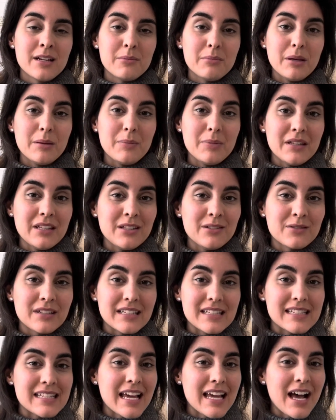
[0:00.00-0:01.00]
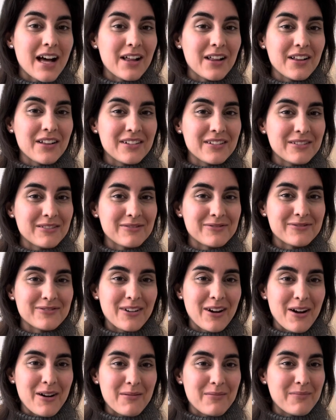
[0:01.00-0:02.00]
maybe you can tell
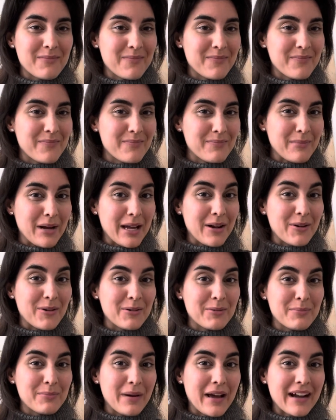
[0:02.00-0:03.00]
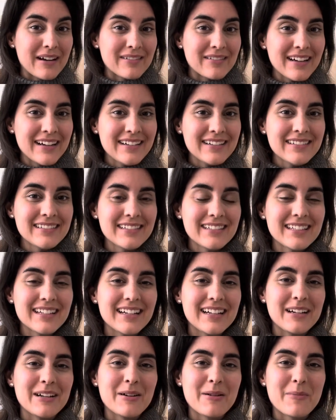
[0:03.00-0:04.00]
from my own background.
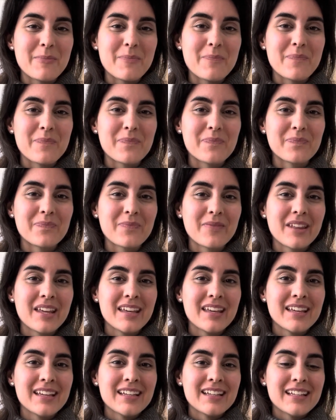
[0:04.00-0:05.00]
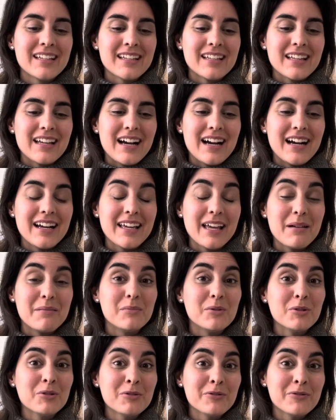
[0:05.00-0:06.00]
I
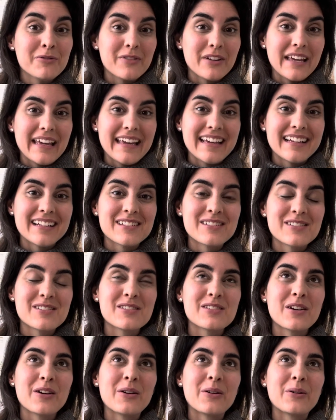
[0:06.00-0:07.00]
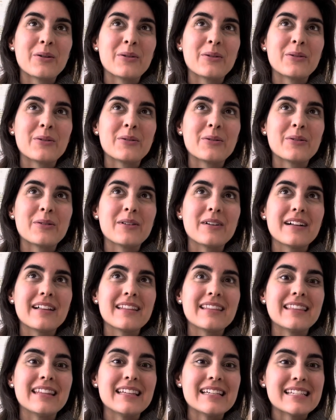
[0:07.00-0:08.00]
am moving. So,
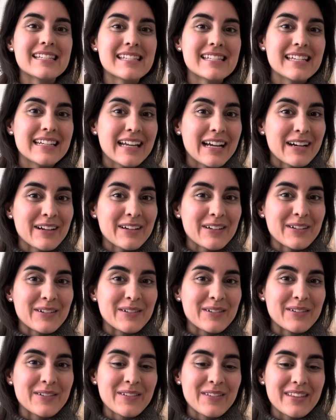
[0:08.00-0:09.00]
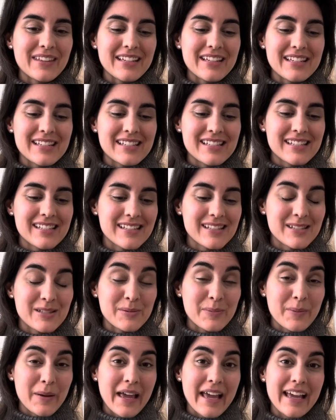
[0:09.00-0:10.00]
this scenario, this
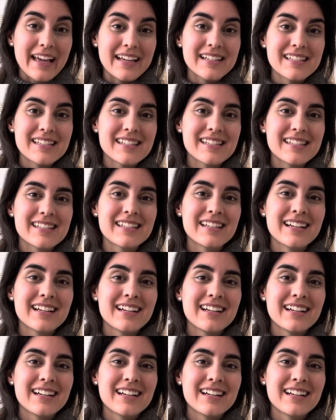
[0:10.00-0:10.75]
space,